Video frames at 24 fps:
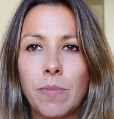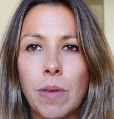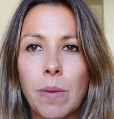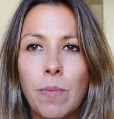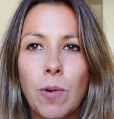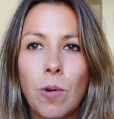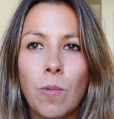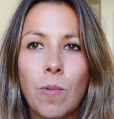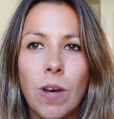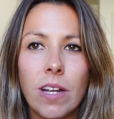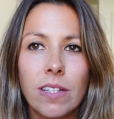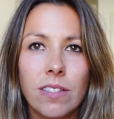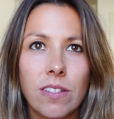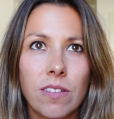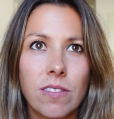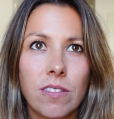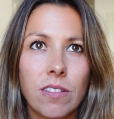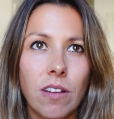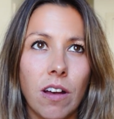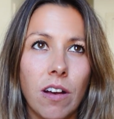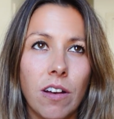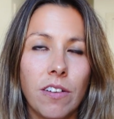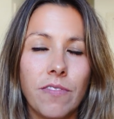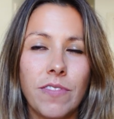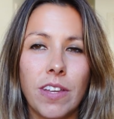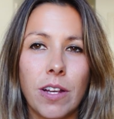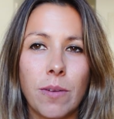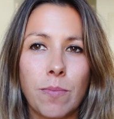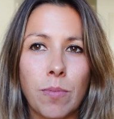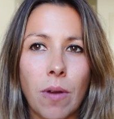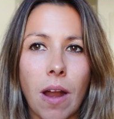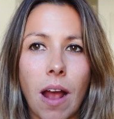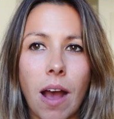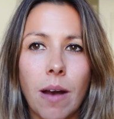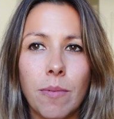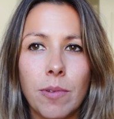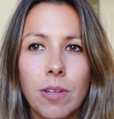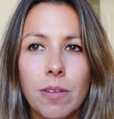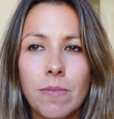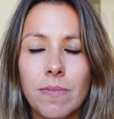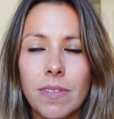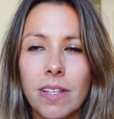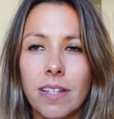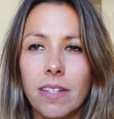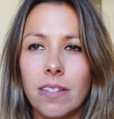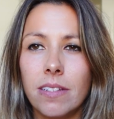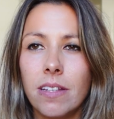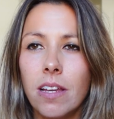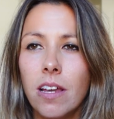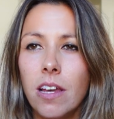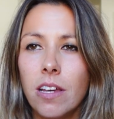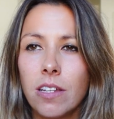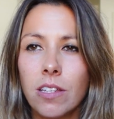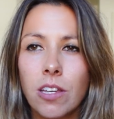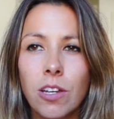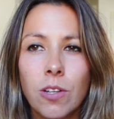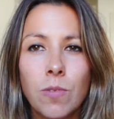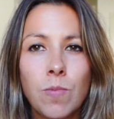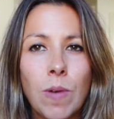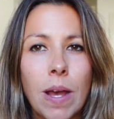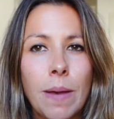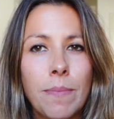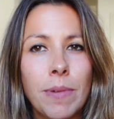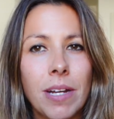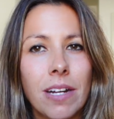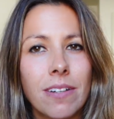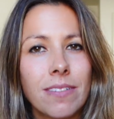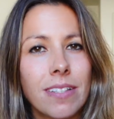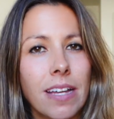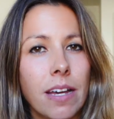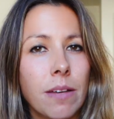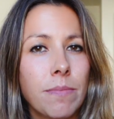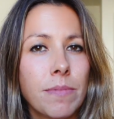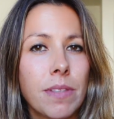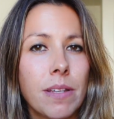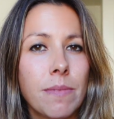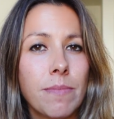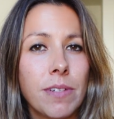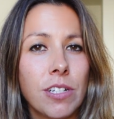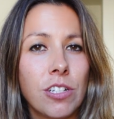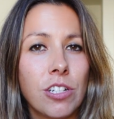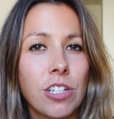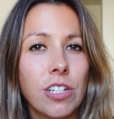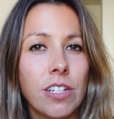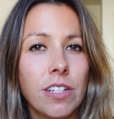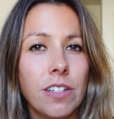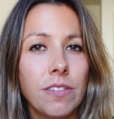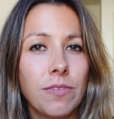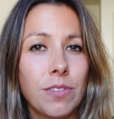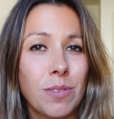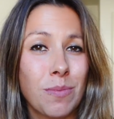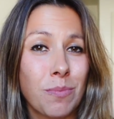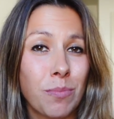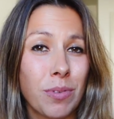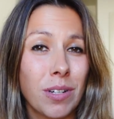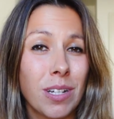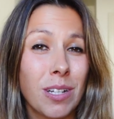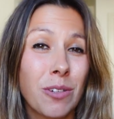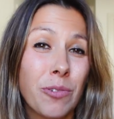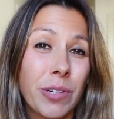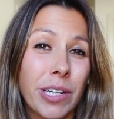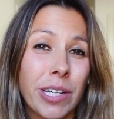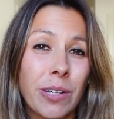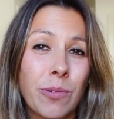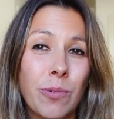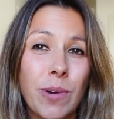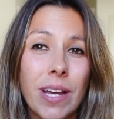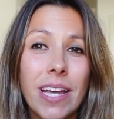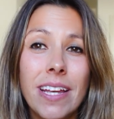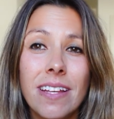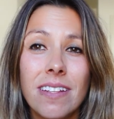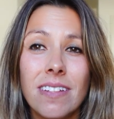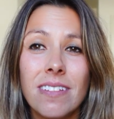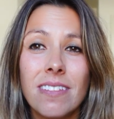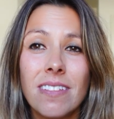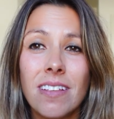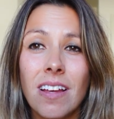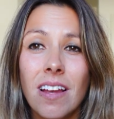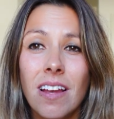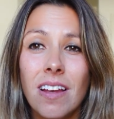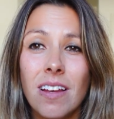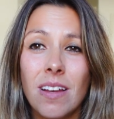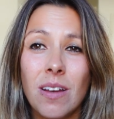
People want to solve their problems, and good webinars help them achieve some pretty quick wins.